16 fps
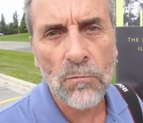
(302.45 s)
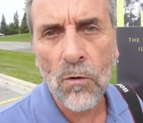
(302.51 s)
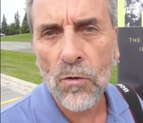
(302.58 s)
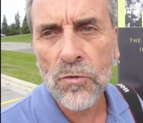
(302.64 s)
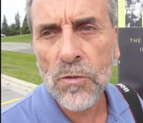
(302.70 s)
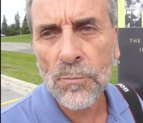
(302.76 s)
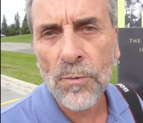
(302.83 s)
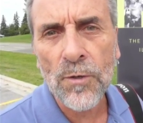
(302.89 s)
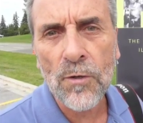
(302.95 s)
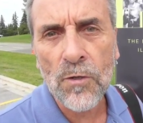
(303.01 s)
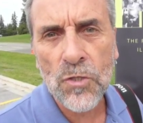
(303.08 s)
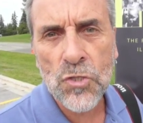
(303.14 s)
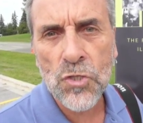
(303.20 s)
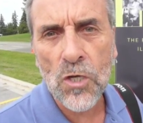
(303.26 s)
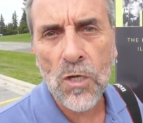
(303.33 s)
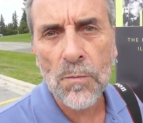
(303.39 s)

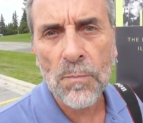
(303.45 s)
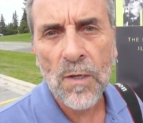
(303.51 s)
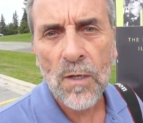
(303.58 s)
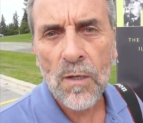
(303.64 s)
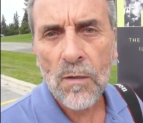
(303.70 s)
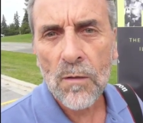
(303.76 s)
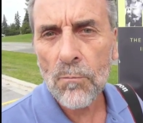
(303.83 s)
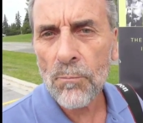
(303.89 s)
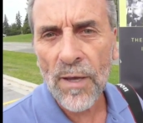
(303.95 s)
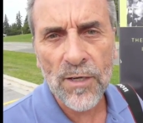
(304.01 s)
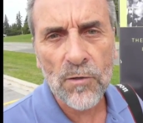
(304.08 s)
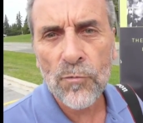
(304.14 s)
entrepreneurship, better